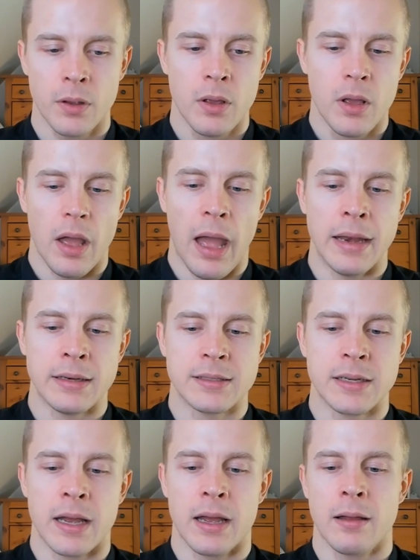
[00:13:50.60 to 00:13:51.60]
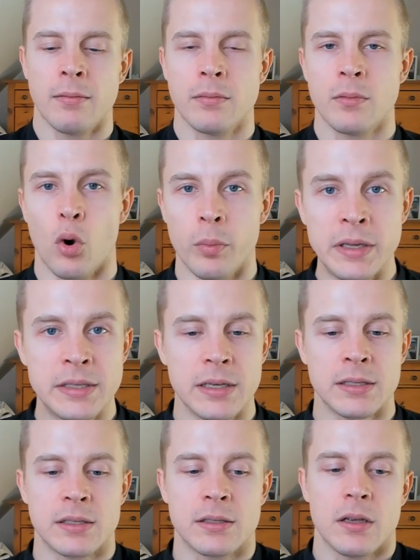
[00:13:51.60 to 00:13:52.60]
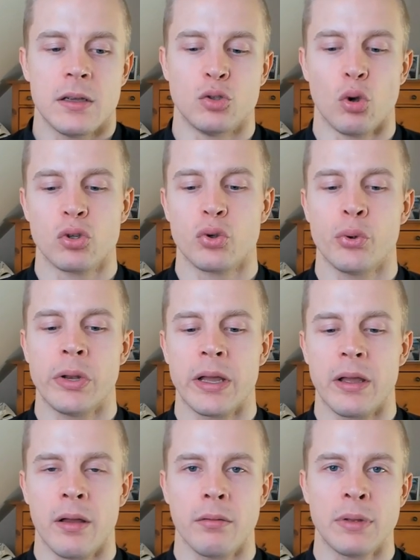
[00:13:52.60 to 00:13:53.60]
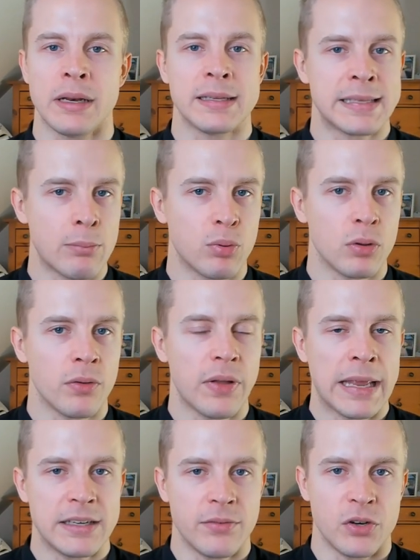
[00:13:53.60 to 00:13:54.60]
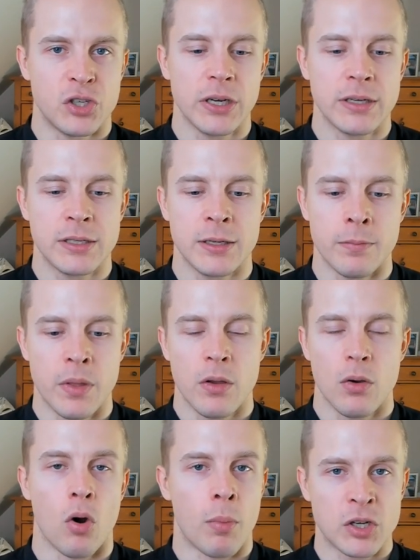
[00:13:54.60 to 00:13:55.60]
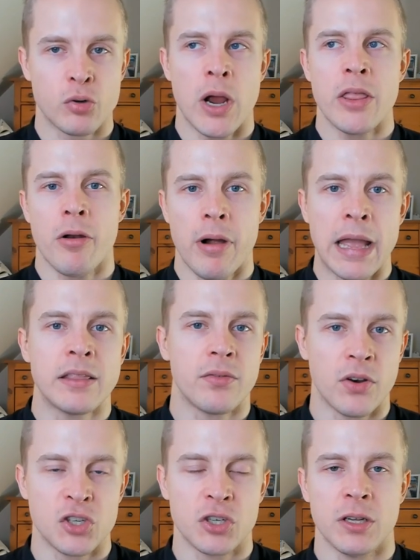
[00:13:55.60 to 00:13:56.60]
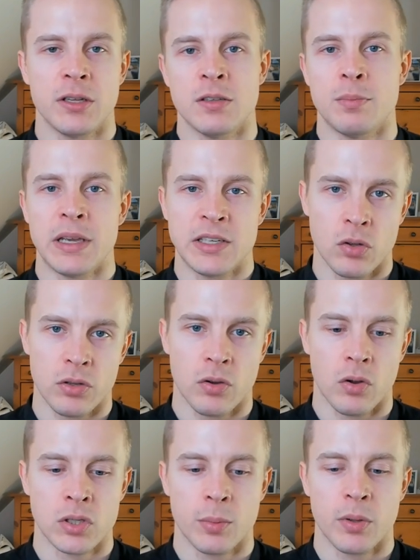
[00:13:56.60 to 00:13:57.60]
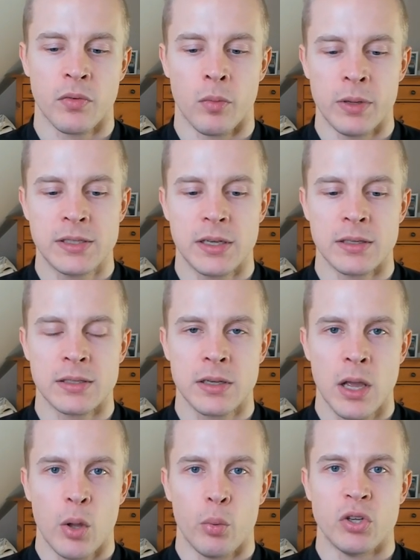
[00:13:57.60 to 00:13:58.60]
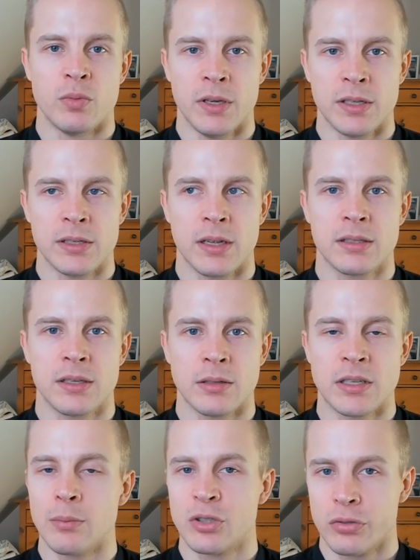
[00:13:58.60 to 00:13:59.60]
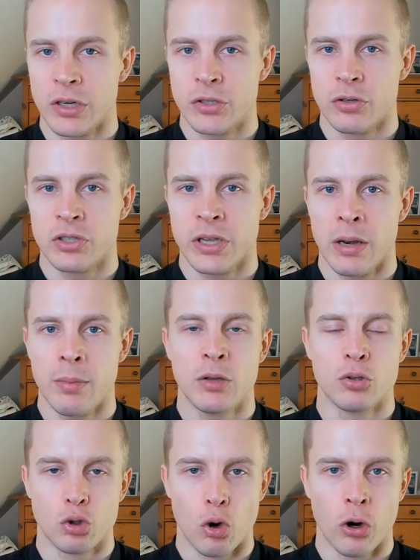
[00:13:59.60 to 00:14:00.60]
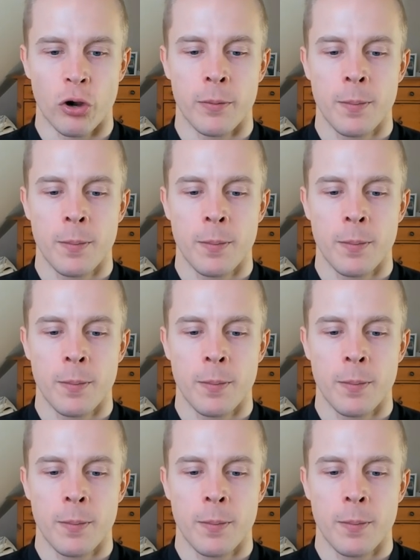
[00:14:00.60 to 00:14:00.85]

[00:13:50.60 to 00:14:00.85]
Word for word: And uh, hormesis is also like a, an example of anti-fragility, or much rather, anti-fragility is based on the concept of hormesis, which means that some, some stressors can make you stronger